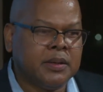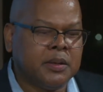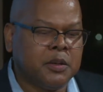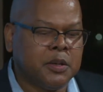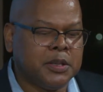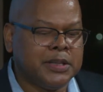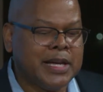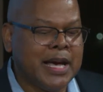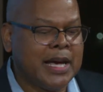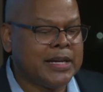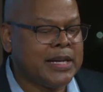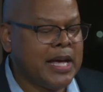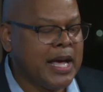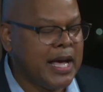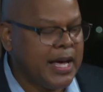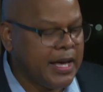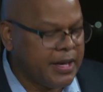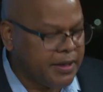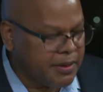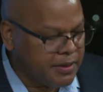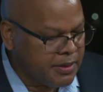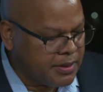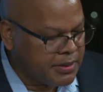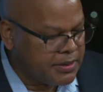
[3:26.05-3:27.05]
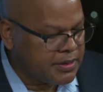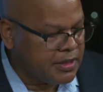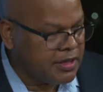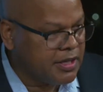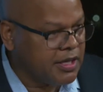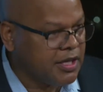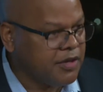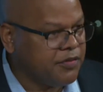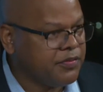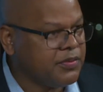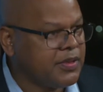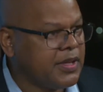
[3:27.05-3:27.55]
or not hired
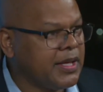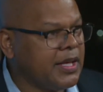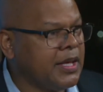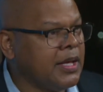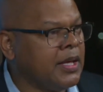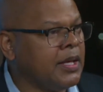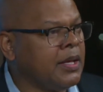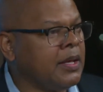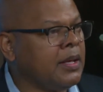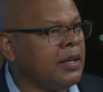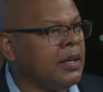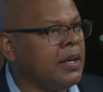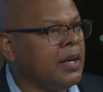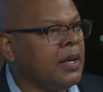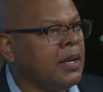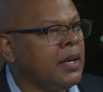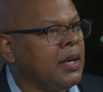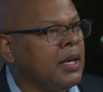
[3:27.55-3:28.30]
if the